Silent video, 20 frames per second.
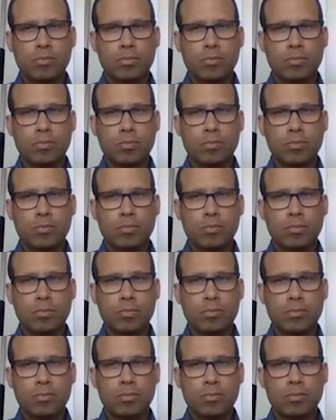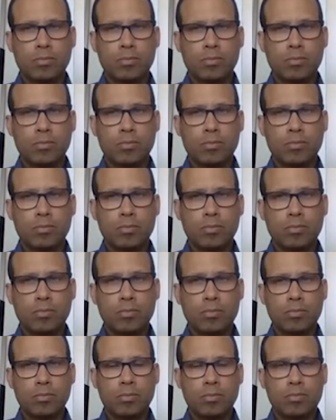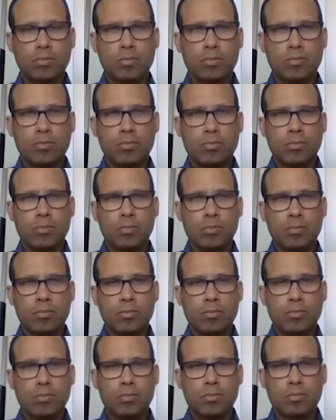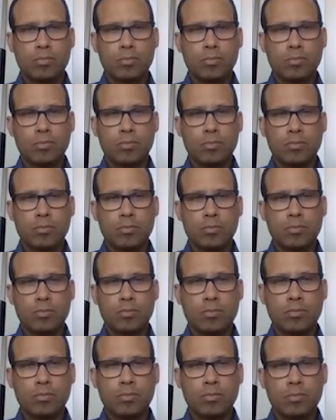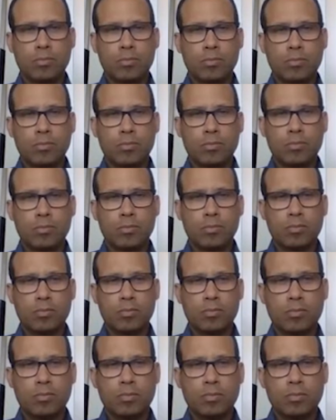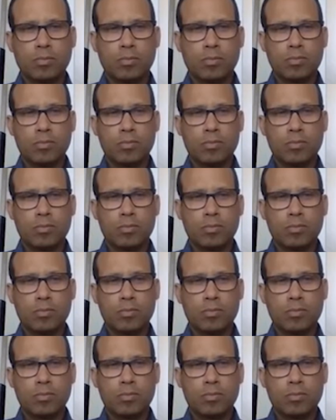This person isn't speaking.